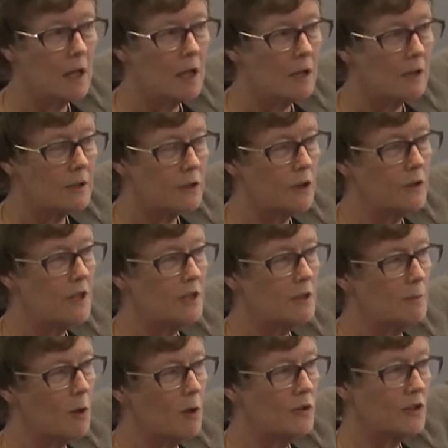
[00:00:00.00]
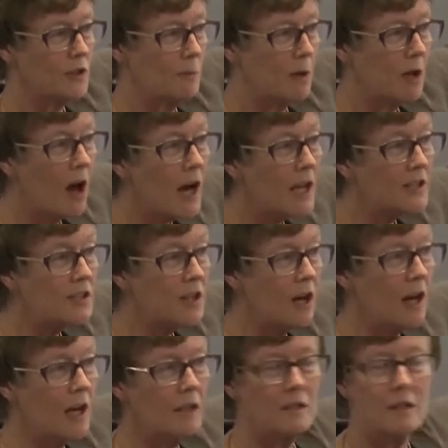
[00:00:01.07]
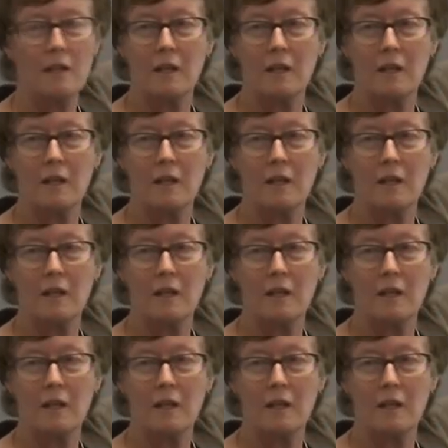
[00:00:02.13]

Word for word: So these are both supply side